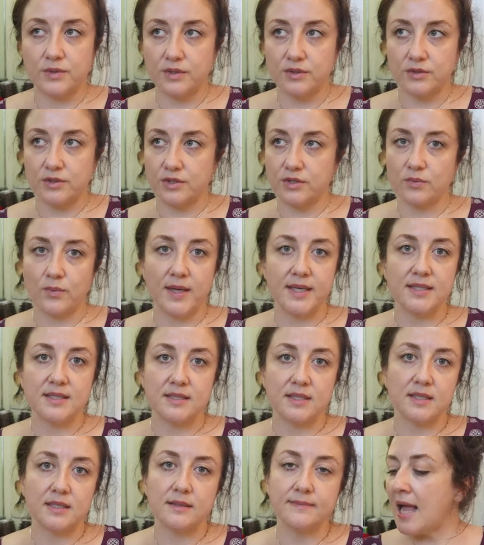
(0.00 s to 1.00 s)
was just
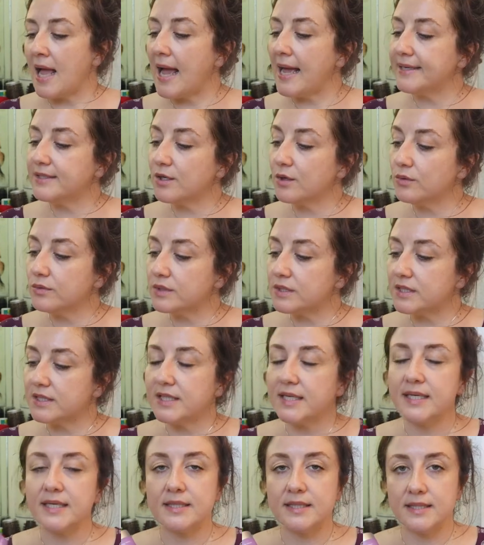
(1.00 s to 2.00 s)
wasted. I don't
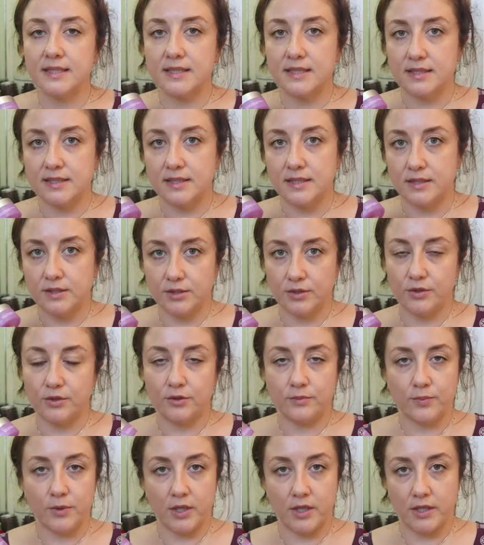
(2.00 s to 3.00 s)
think that this is a
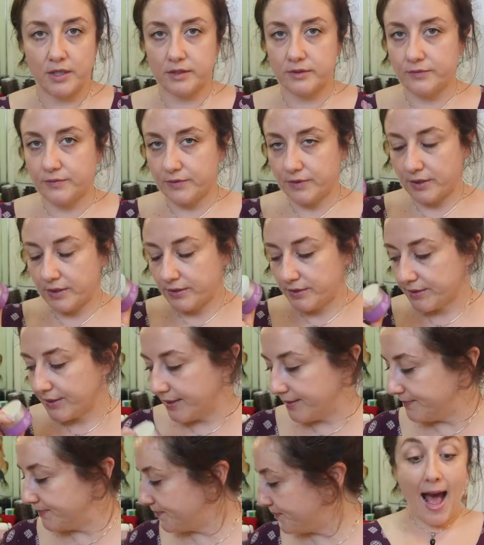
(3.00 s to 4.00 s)
good product for our
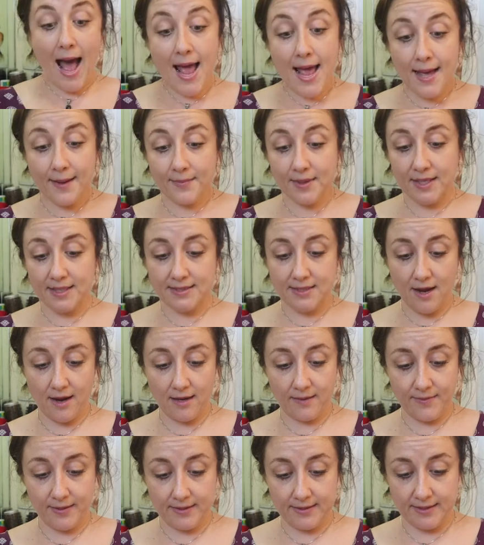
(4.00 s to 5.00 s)
skin. I am going to
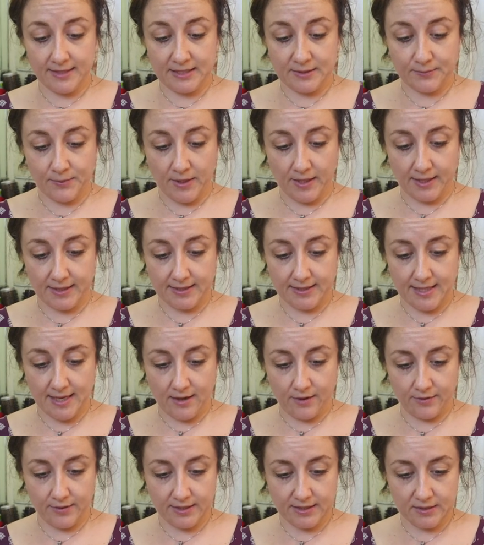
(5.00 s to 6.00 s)
talk about this product
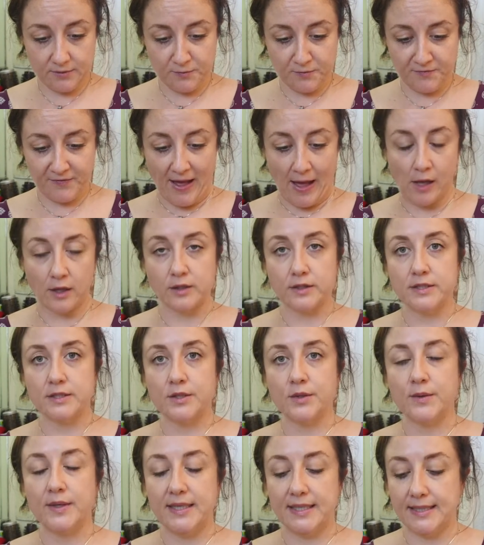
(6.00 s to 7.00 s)
now. This fell,
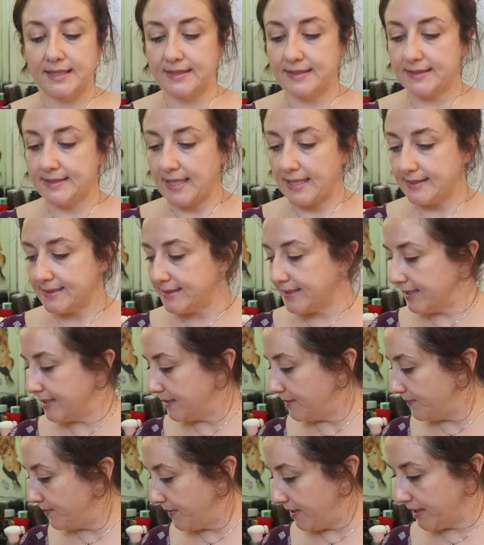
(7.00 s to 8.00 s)
so it is
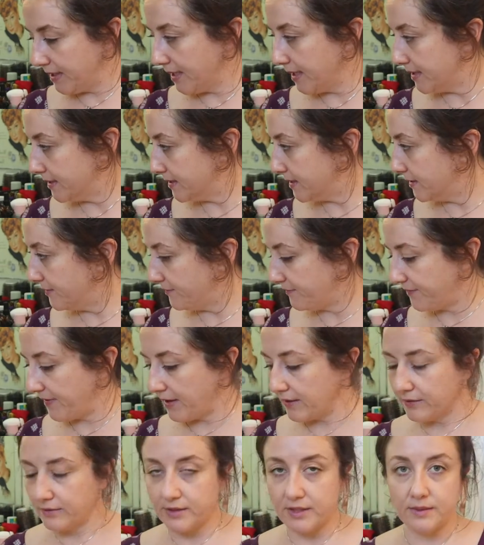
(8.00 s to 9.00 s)
dented because it
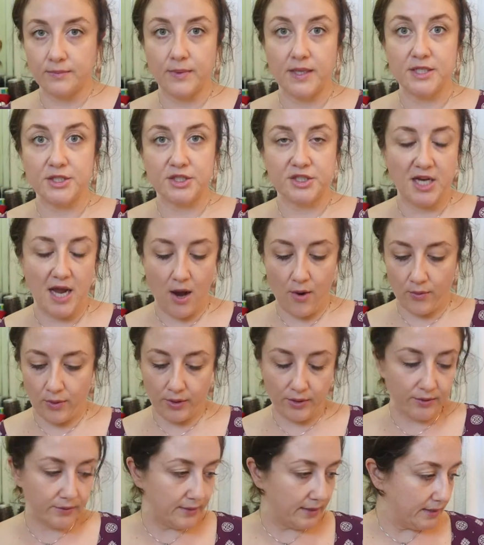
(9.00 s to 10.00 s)
fell in my
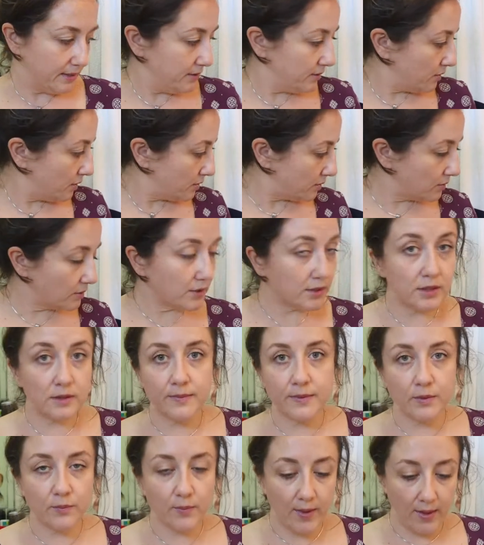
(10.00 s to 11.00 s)
shower, and it's also a little
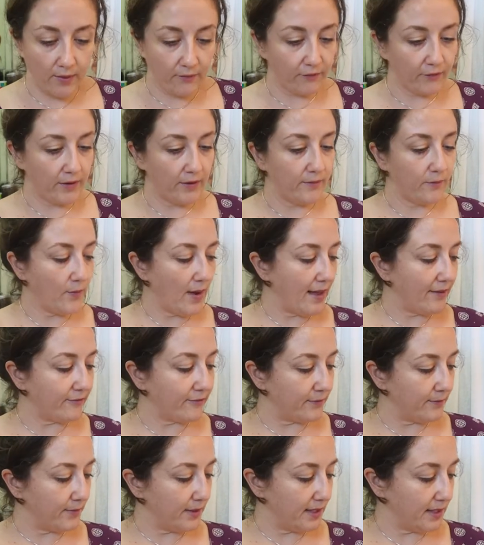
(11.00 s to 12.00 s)
bit wet from, wet
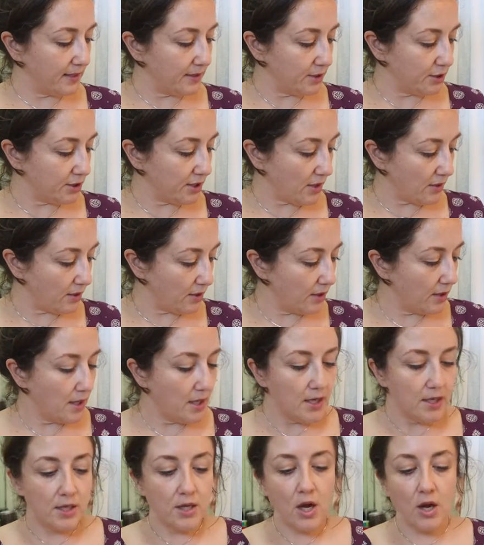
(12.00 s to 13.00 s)
from being in the shower.
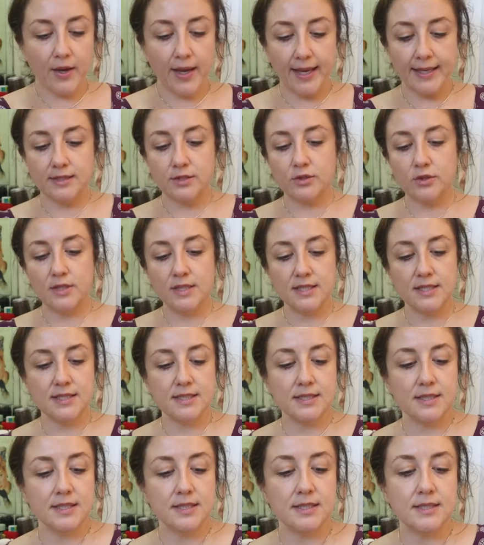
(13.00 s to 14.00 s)
Okay, so
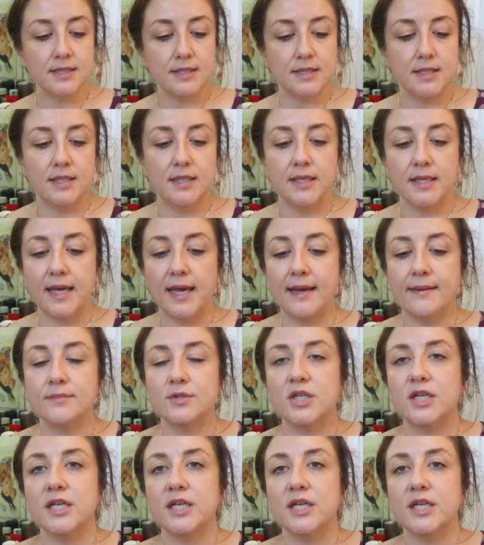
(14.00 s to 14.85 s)
this is the Game